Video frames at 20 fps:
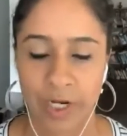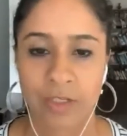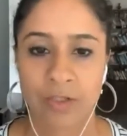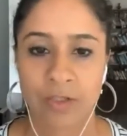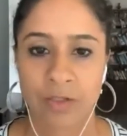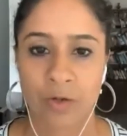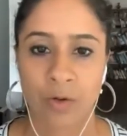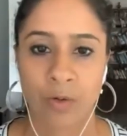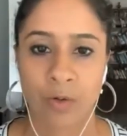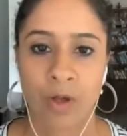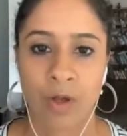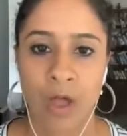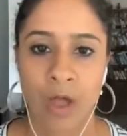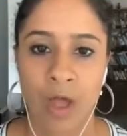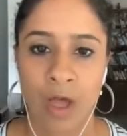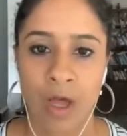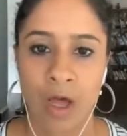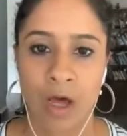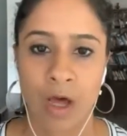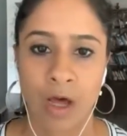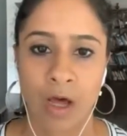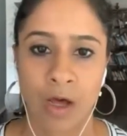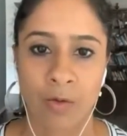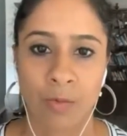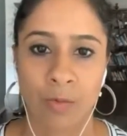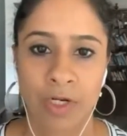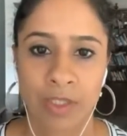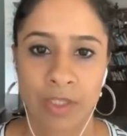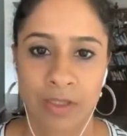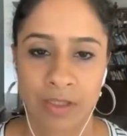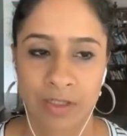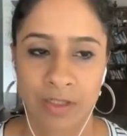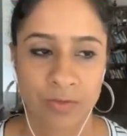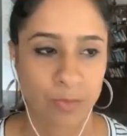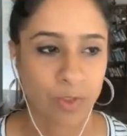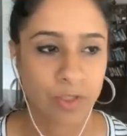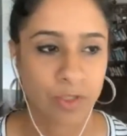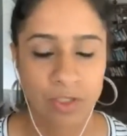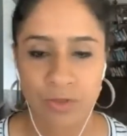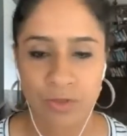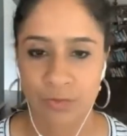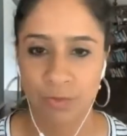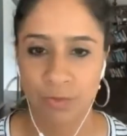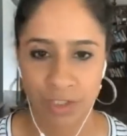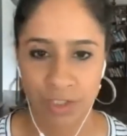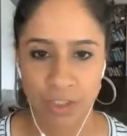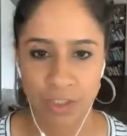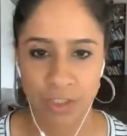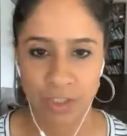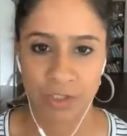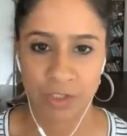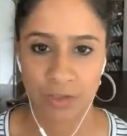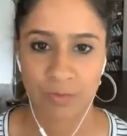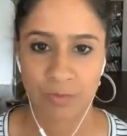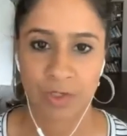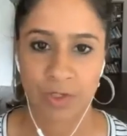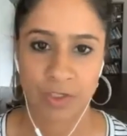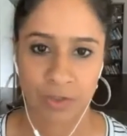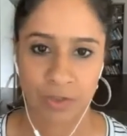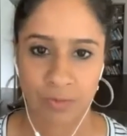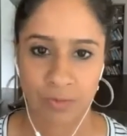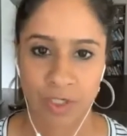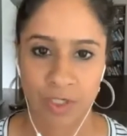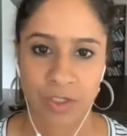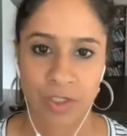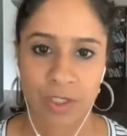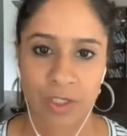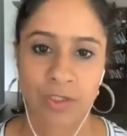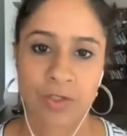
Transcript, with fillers: So, uh, one of the things we're just rushing, rushing, rushing, rushing.